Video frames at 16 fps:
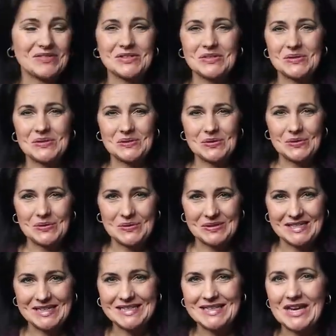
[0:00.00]
I was also
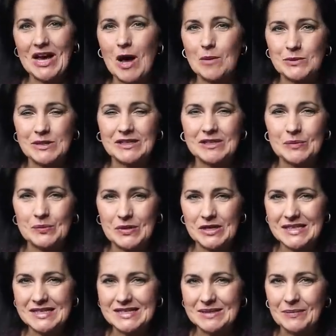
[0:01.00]
using the optical
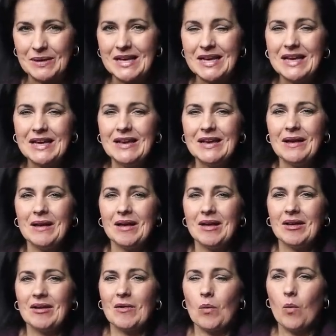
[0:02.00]
prism.
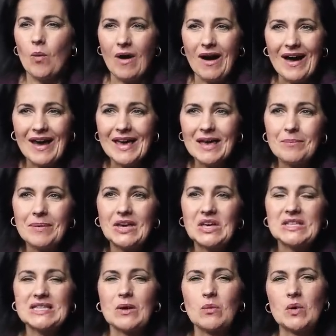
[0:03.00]
Why?
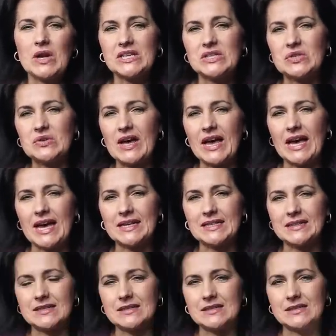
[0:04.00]
Because I wanted to
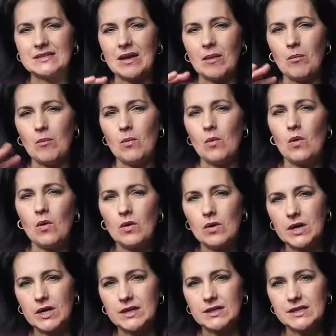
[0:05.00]
add some
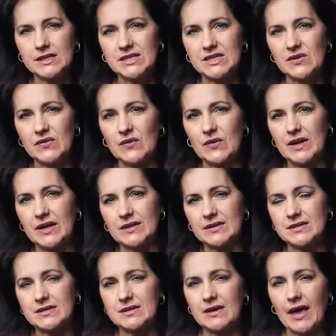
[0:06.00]
more
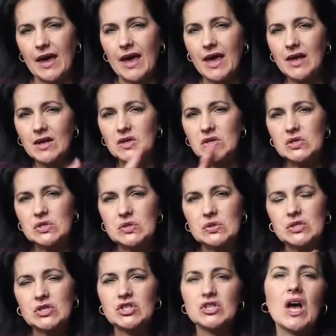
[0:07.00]
different angles to
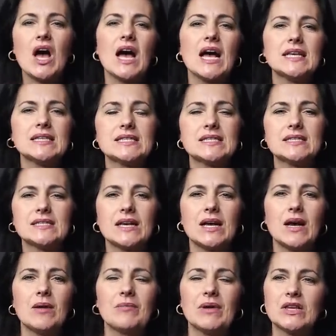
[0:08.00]
the shots.
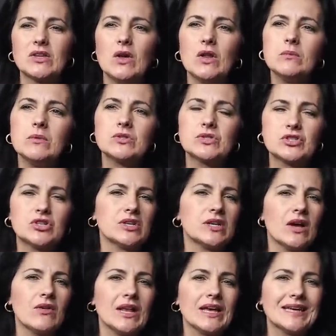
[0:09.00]
It almost
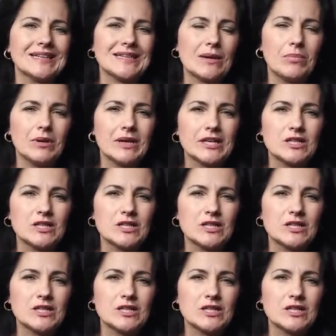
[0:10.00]
turned out like a double